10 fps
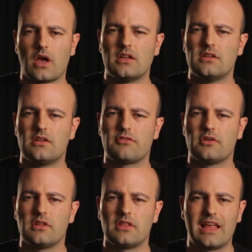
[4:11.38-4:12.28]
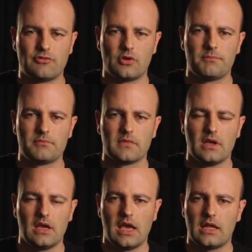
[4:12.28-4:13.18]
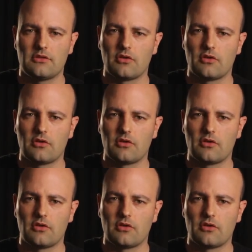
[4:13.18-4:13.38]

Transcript: on a different level. And